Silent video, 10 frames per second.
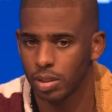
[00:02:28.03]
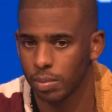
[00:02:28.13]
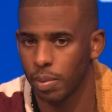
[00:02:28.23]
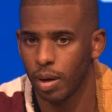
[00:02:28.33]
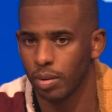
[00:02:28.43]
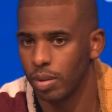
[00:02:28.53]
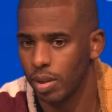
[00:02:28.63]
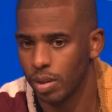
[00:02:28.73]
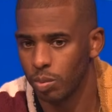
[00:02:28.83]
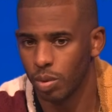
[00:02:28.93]
It's about
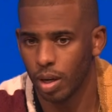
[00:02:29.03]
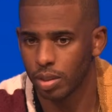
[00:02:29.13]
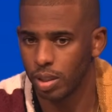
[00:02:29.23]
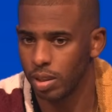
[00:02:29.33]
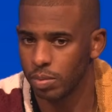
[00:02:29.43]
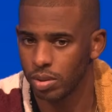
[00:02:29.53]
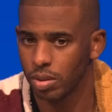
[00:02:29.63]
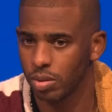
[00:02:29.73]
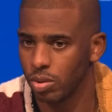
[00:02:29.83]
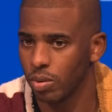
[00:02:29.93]
what our team is
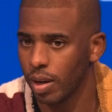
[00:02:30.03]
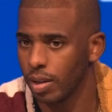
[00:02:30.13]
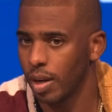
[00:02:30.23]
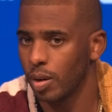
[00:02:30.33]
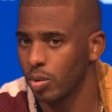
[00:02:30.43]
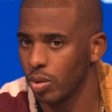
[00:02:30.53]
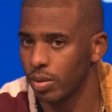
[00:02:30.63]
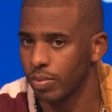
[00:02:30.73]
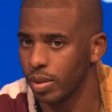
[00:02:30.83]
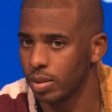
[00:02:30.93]
going to do right now in
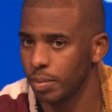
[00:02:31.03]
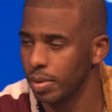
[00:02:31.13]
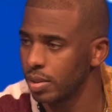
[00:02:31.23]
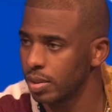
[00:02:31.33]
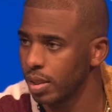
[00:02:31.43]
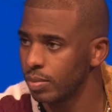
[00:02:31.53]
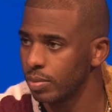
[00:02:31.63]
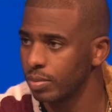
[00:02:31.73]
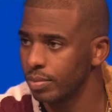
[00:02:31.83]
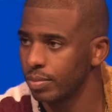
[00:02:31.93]
order for us to be successful.